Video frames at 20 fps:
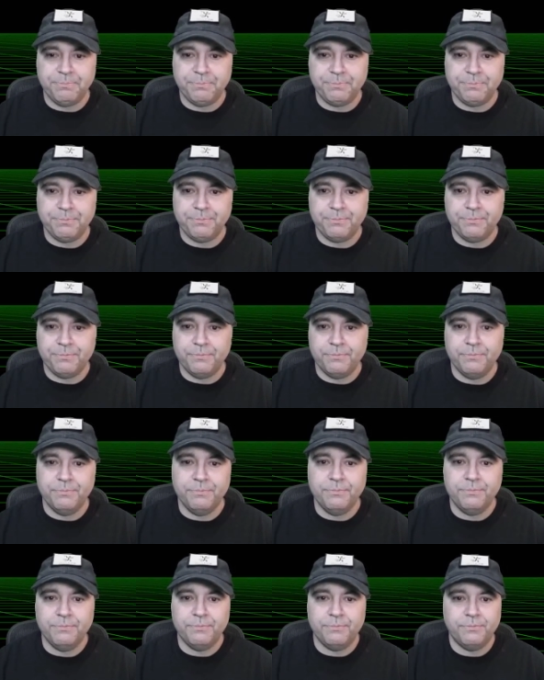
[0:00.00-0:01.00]

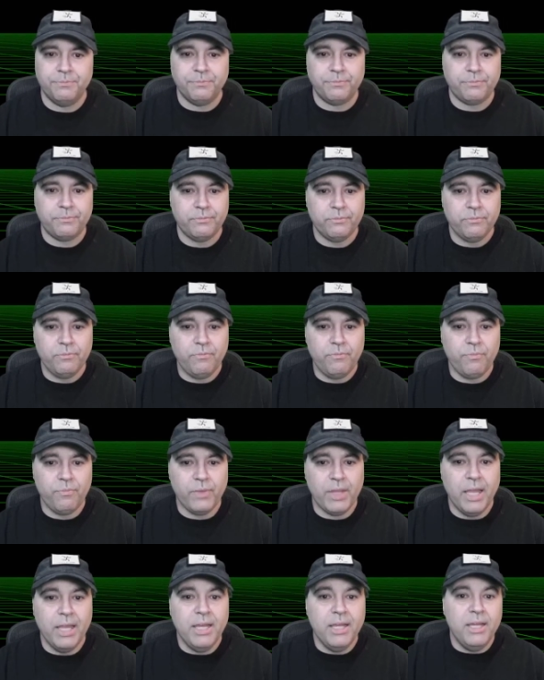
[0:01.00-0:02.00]
[no speech]